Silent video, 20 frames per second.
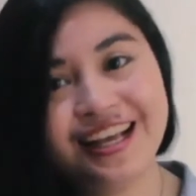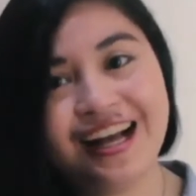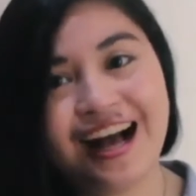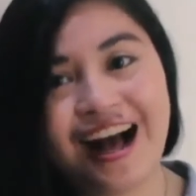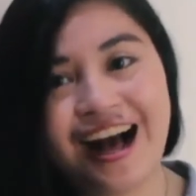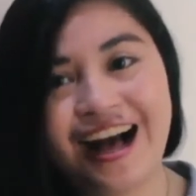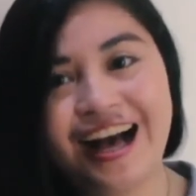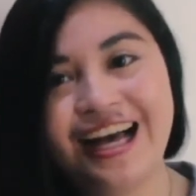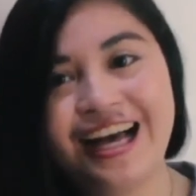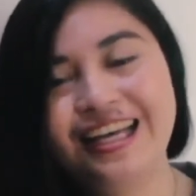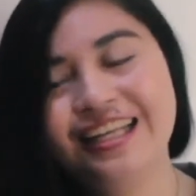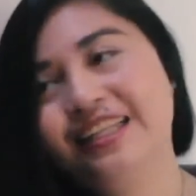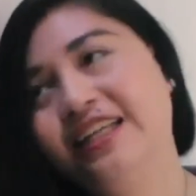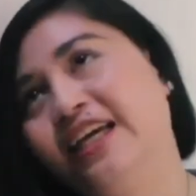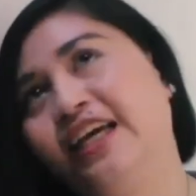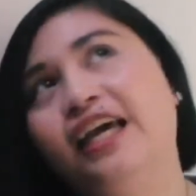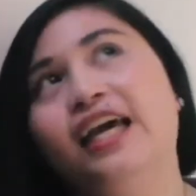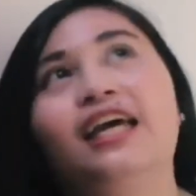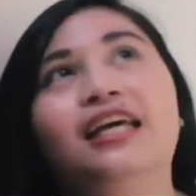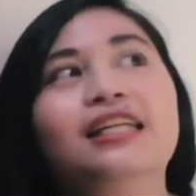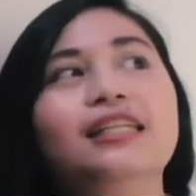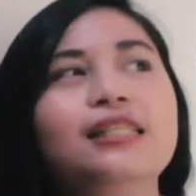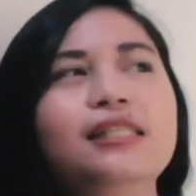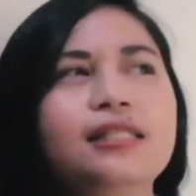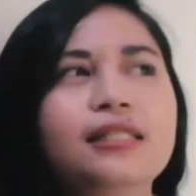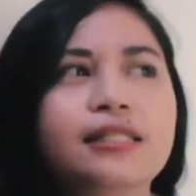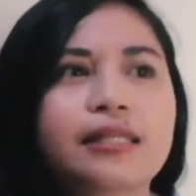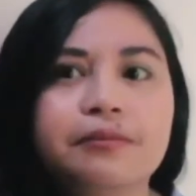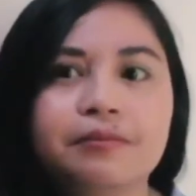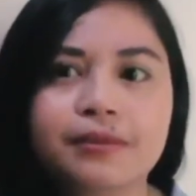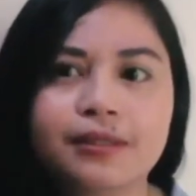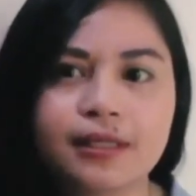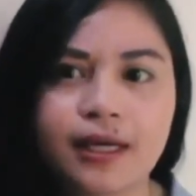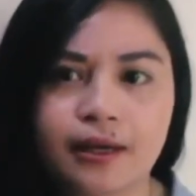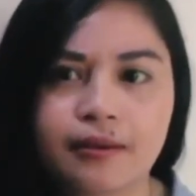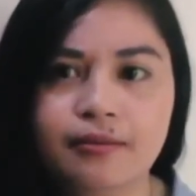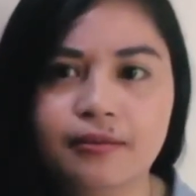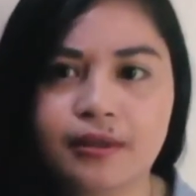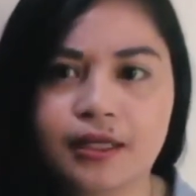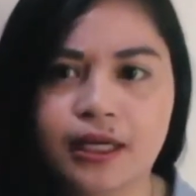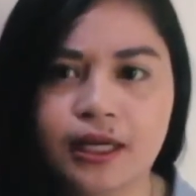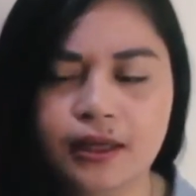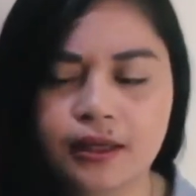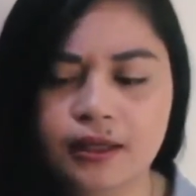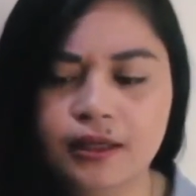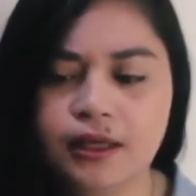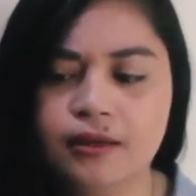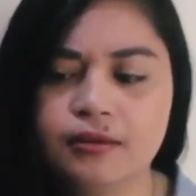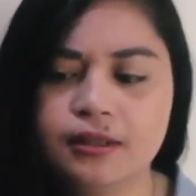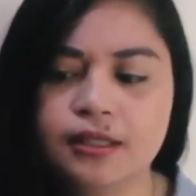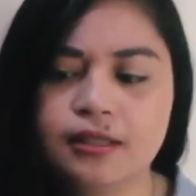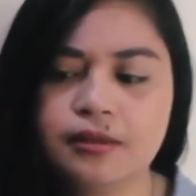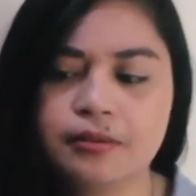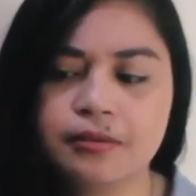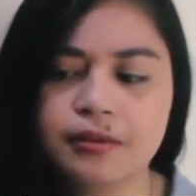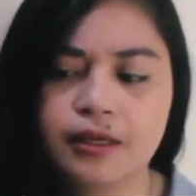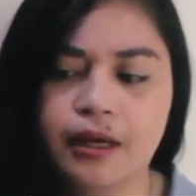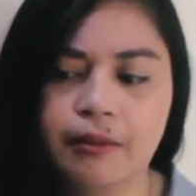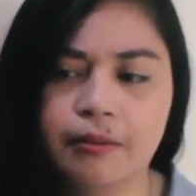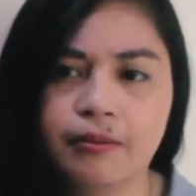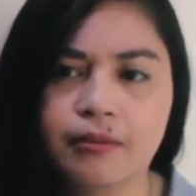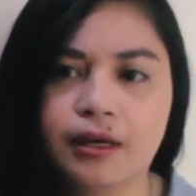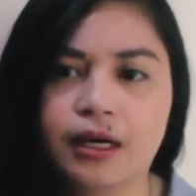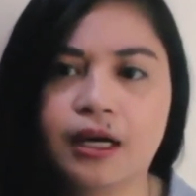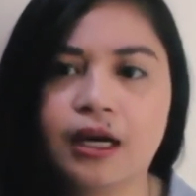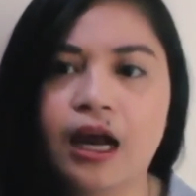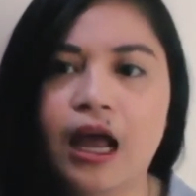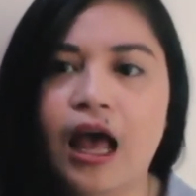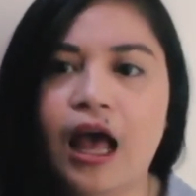God in September, I think that was September,